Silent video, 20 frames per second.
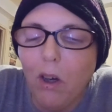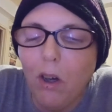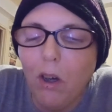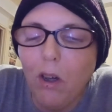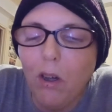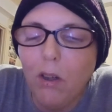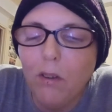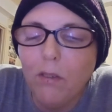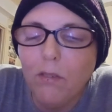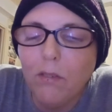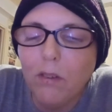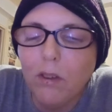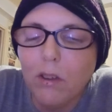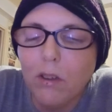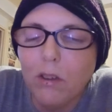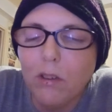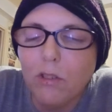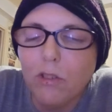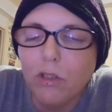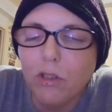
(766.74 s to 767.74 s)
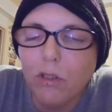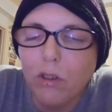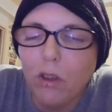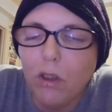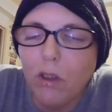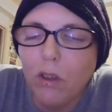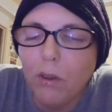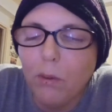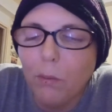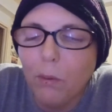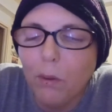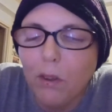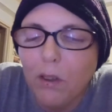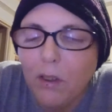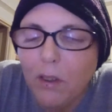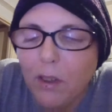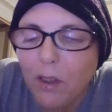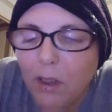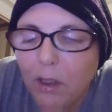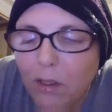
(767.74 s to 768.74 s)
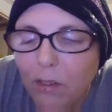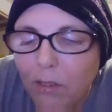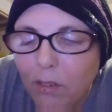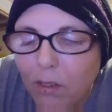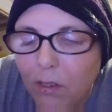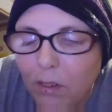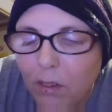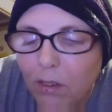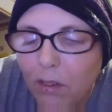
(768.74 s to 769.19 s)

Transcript: I'm gonna try one of these.